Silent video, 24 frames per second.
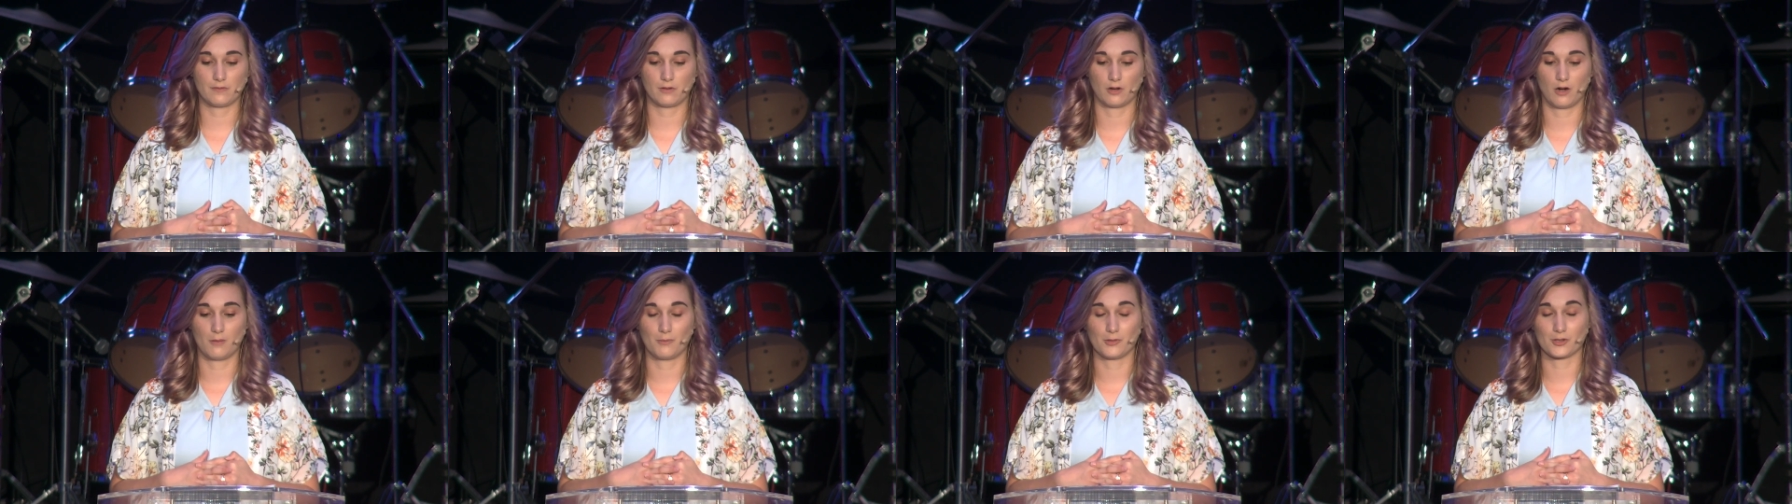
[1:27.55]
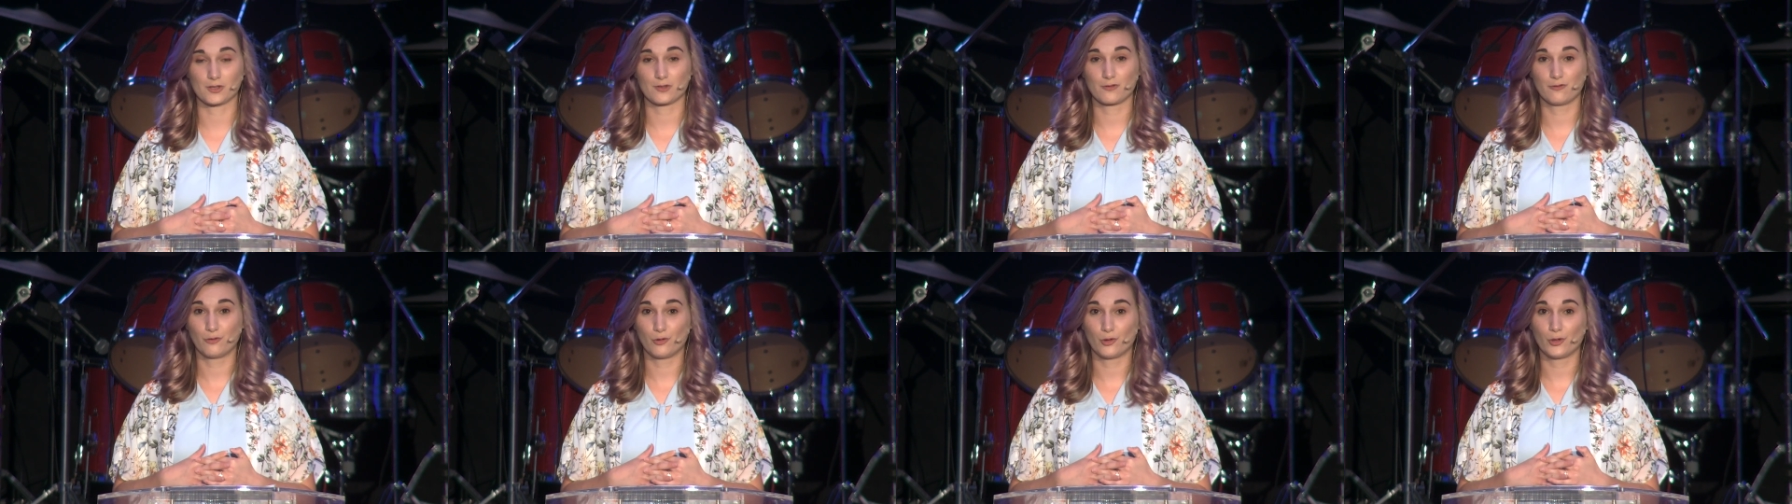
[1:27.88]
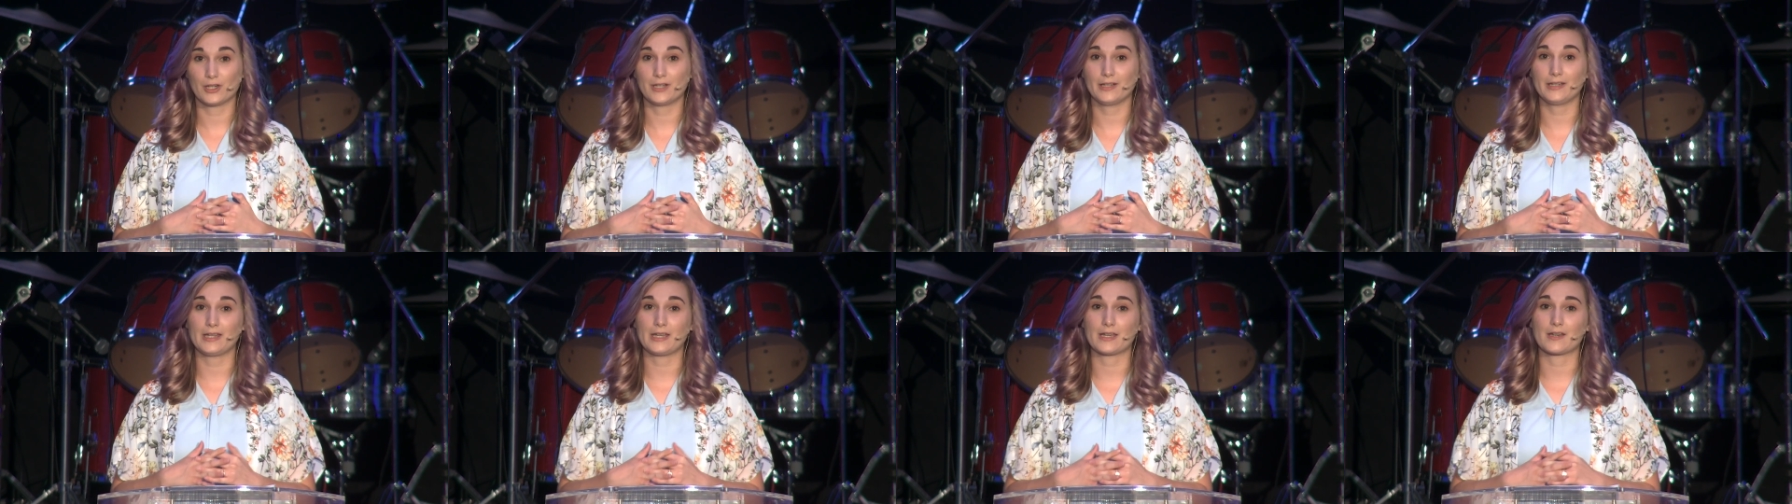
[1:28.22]
for almost
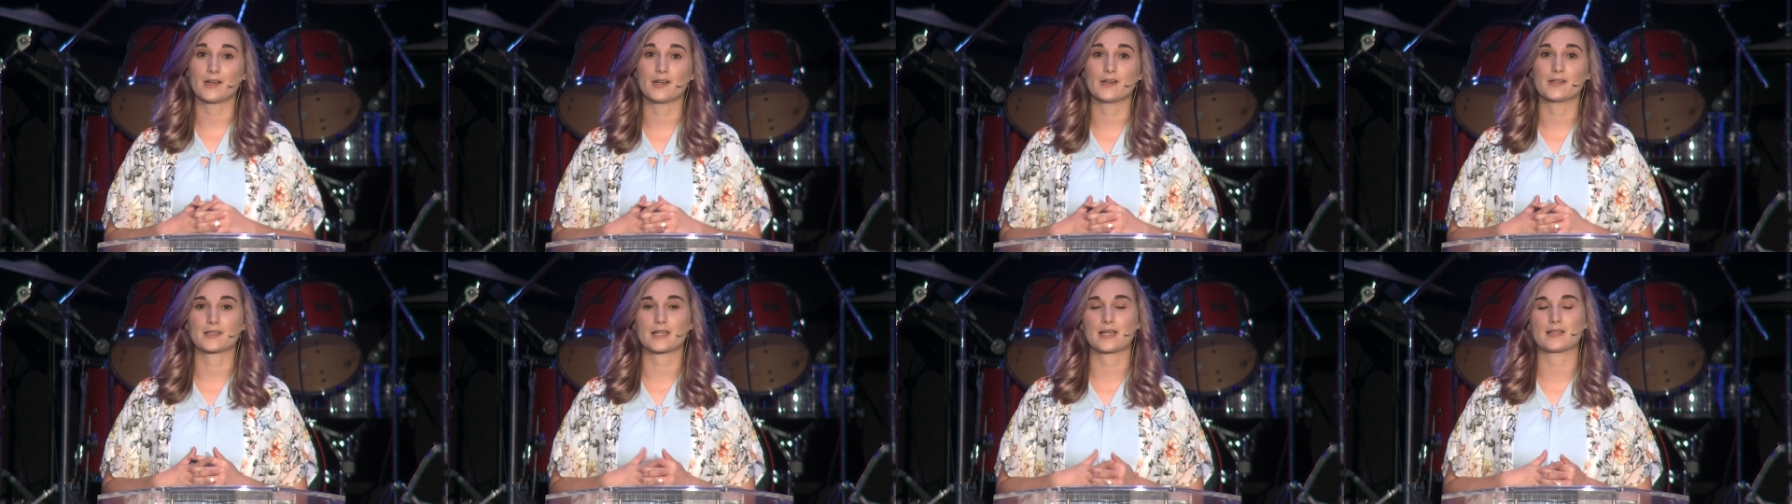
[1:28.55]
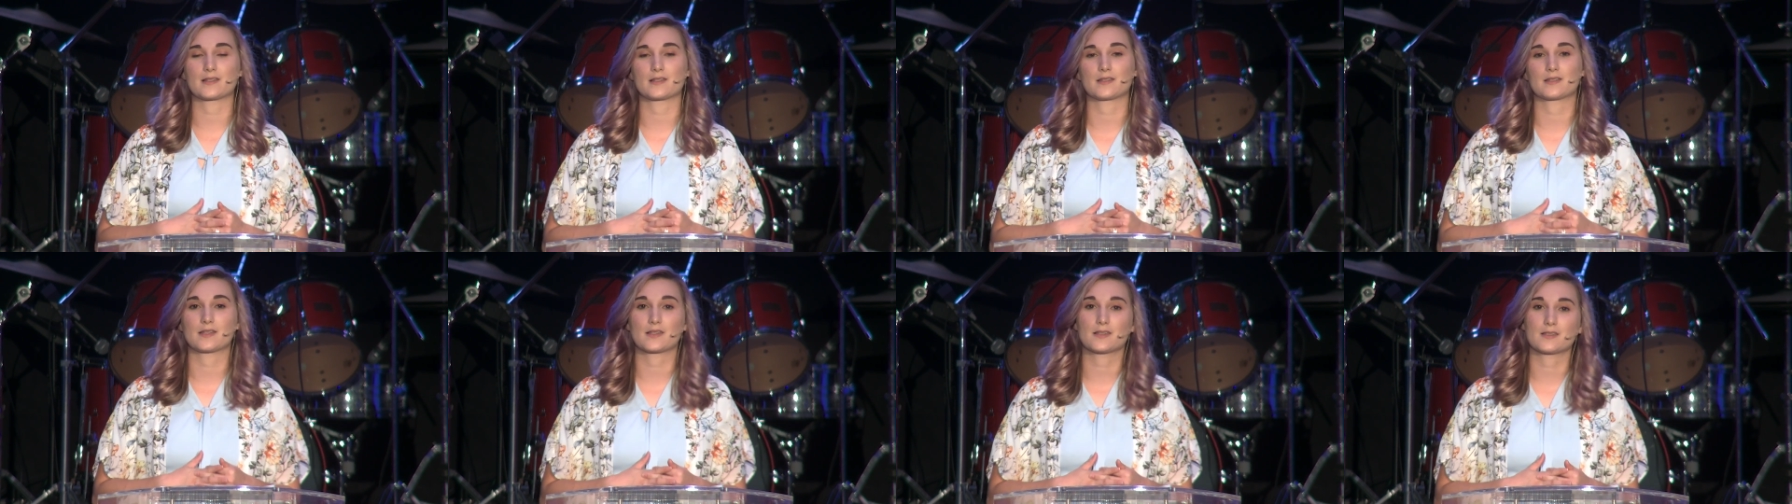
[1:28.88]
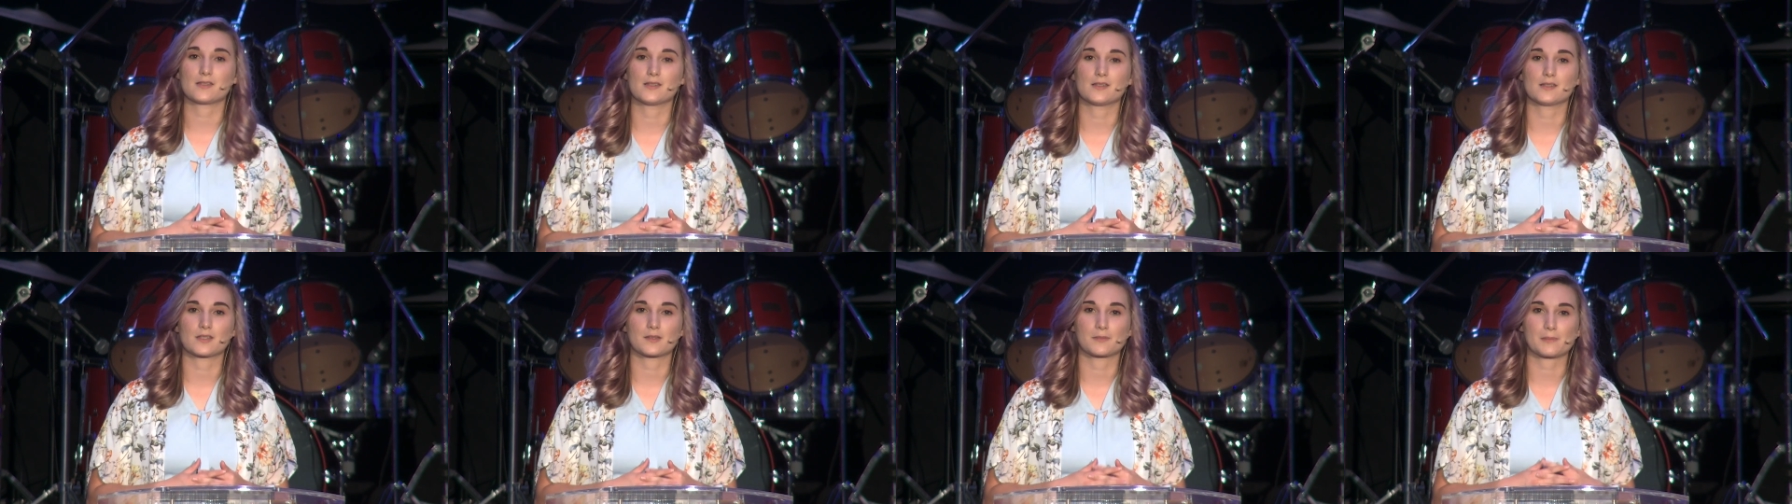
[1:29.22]
four years as
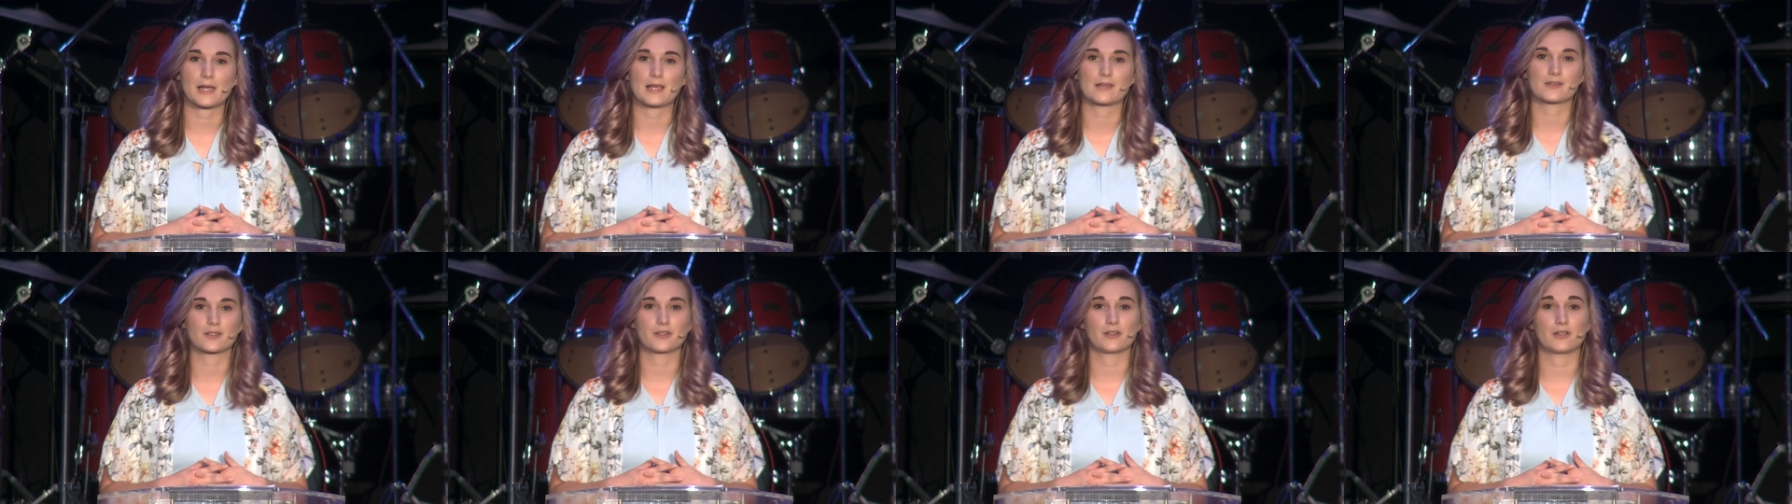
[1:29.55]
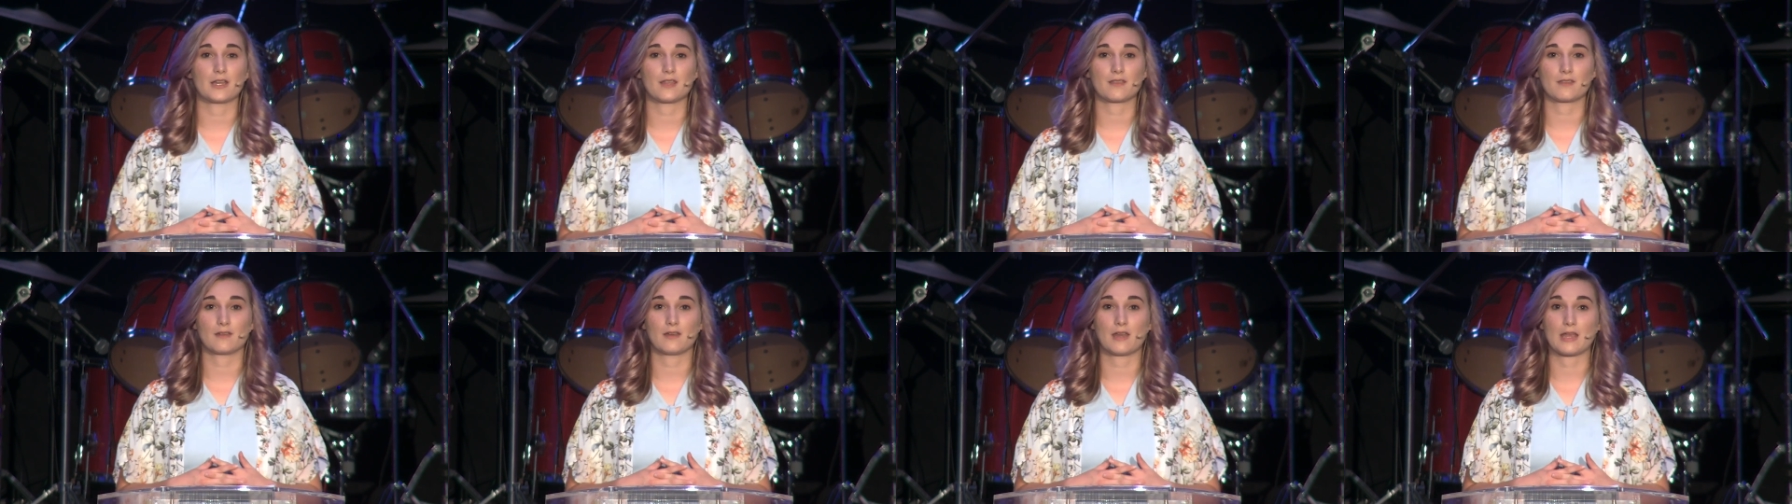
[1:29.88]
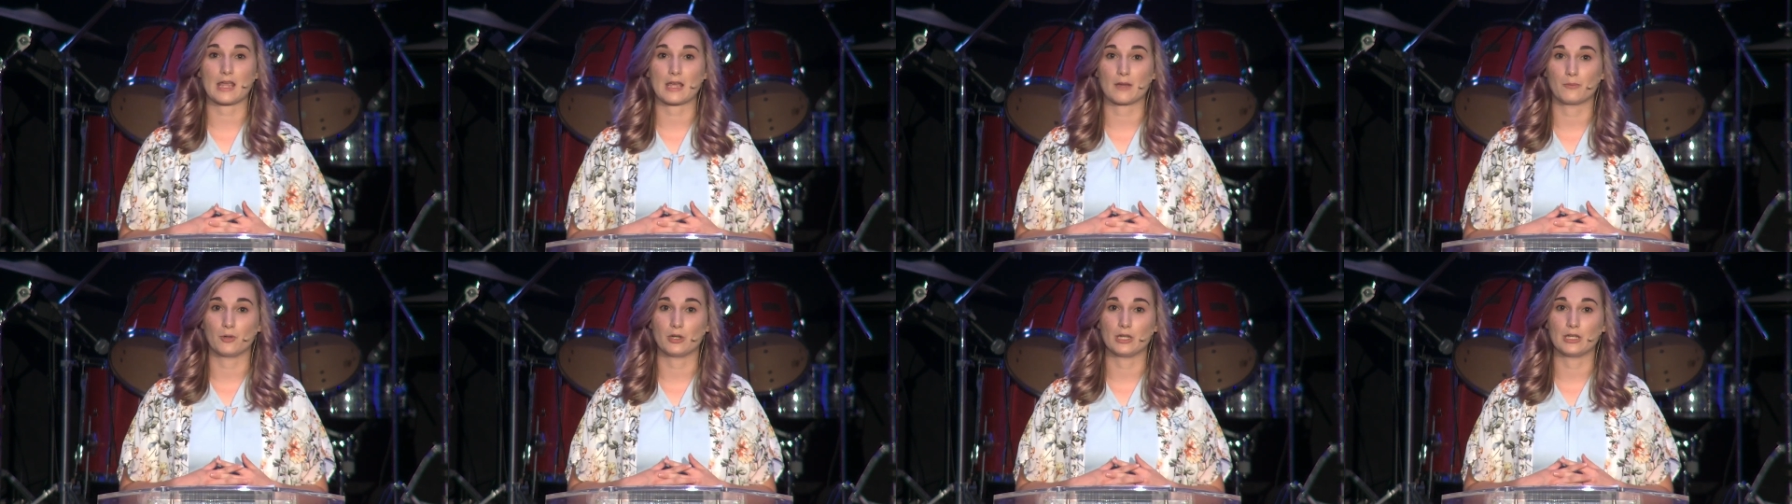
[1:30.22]
assistant to Pastor Nathan
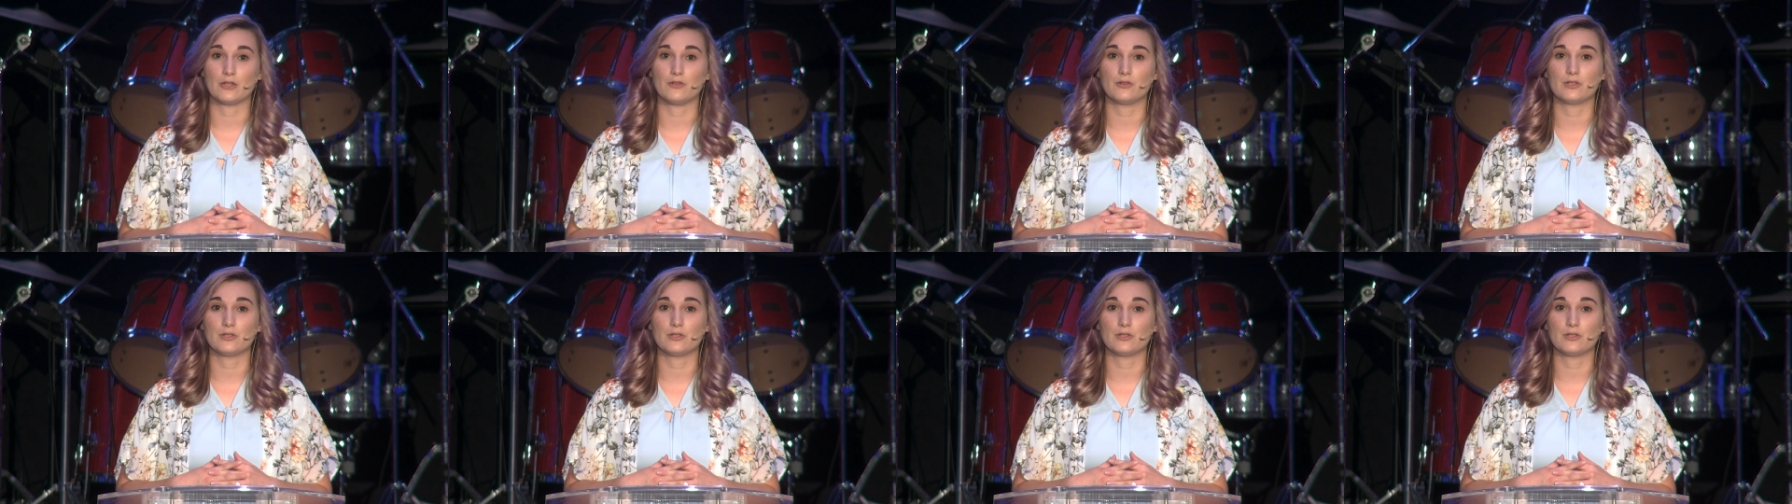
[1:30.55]
Hamry,